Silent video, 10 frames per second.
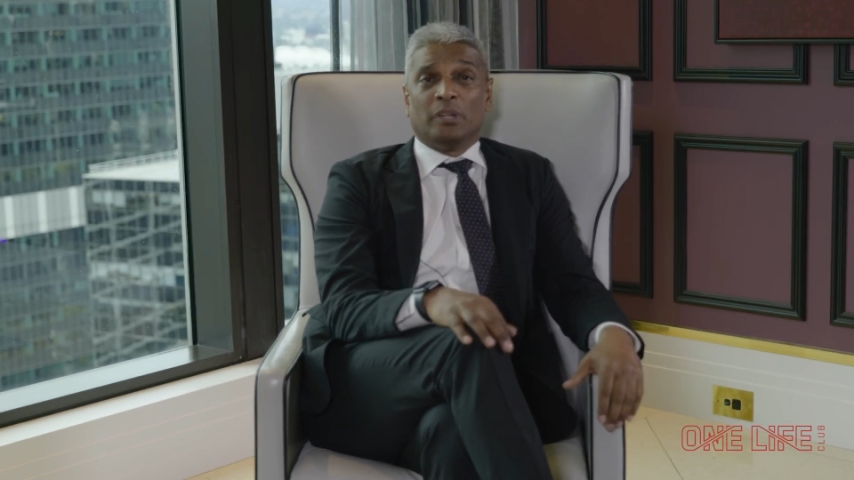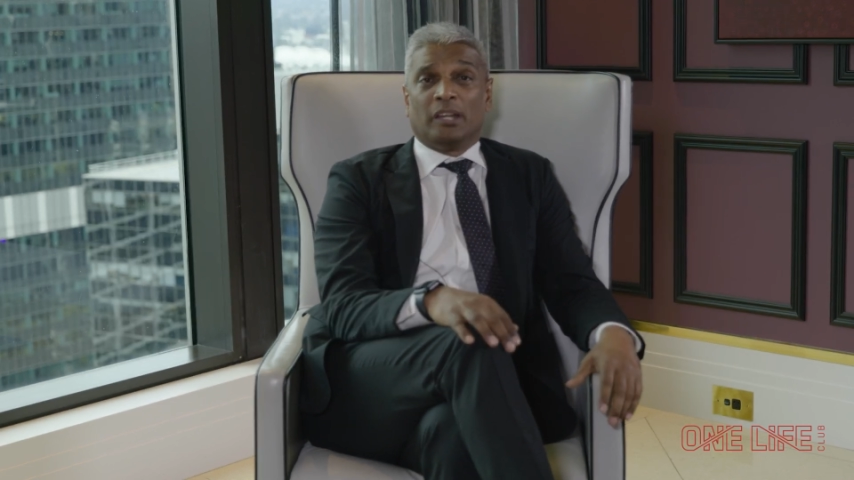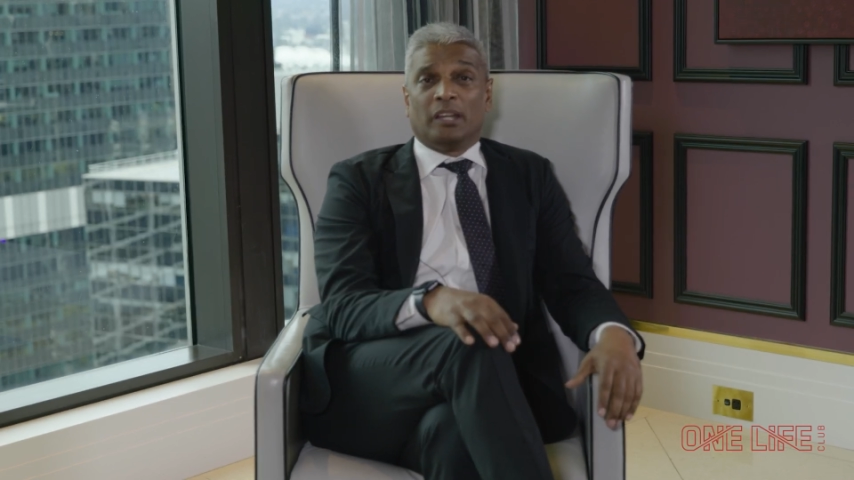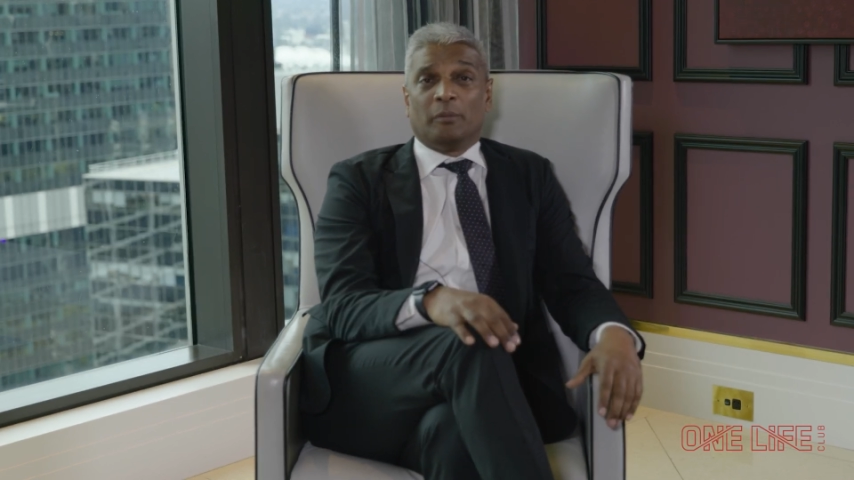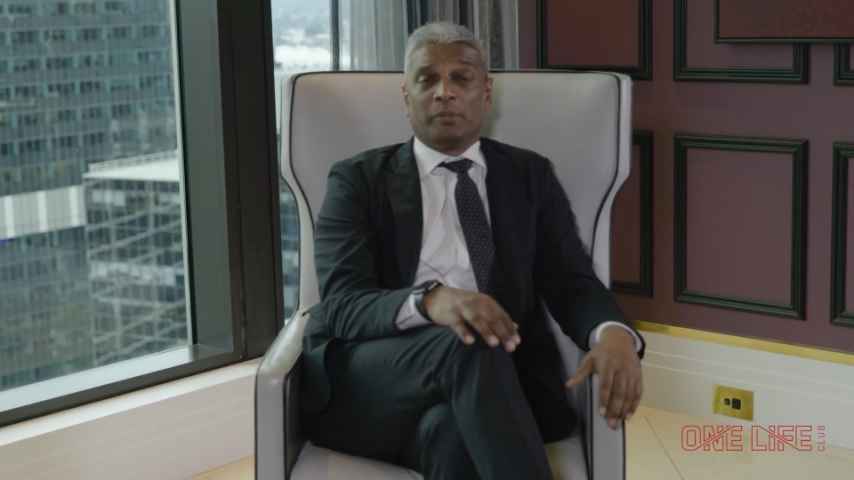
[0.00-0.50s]

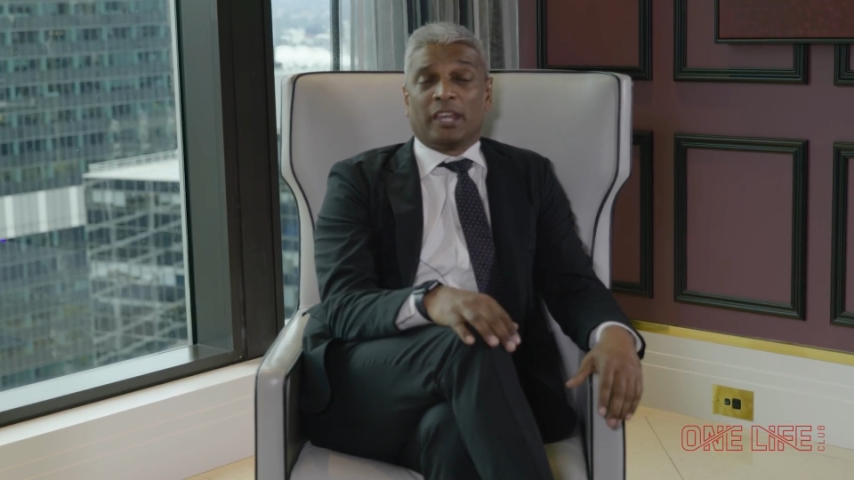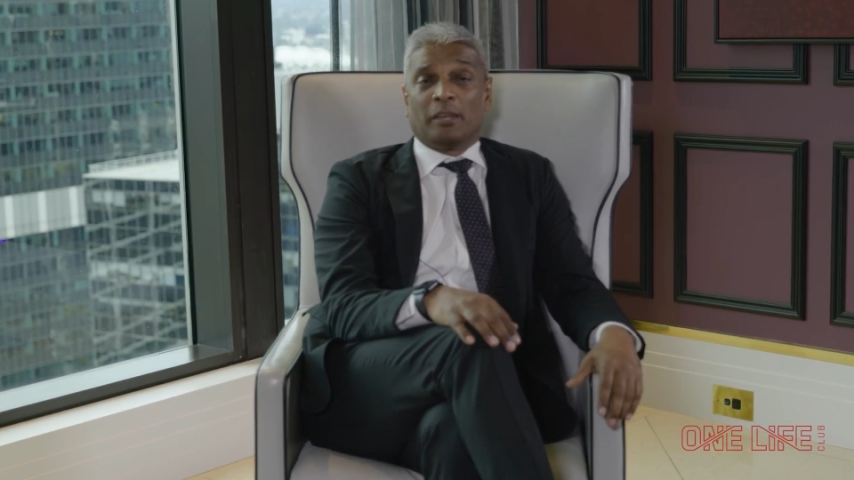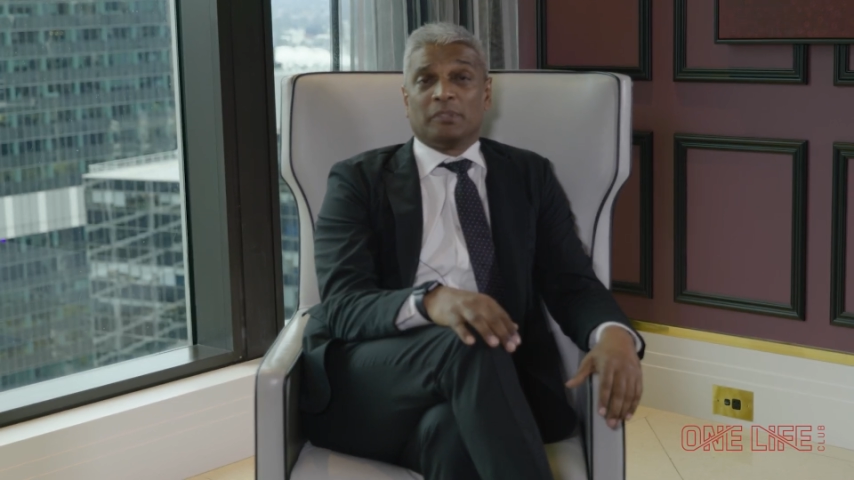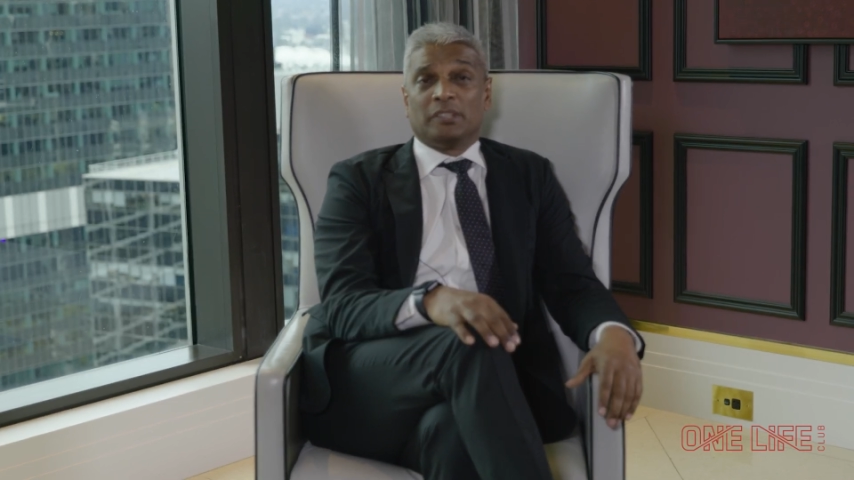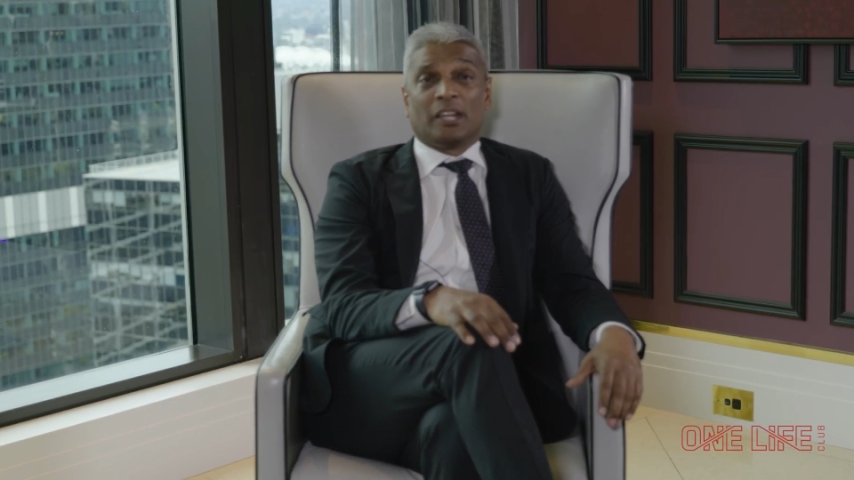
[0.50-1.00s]
I
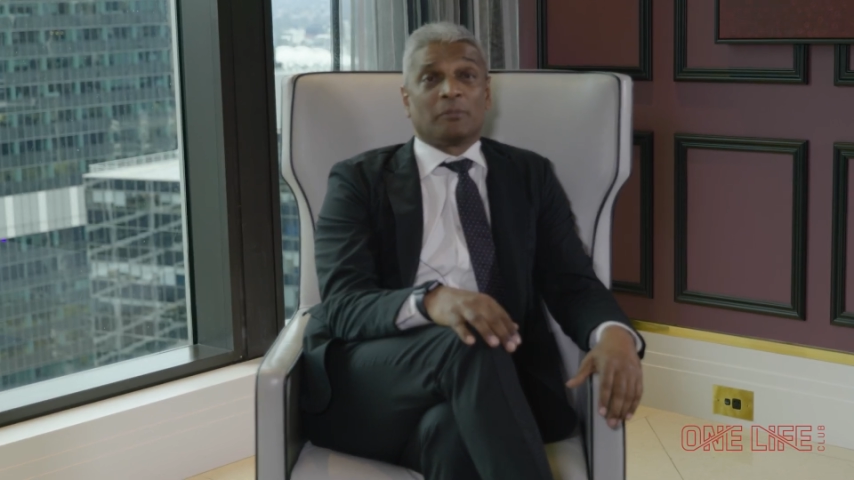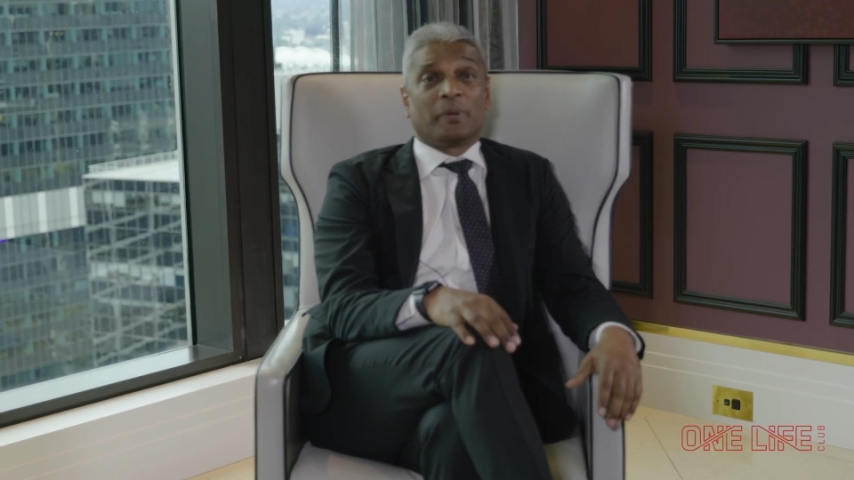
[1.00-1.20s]
became a young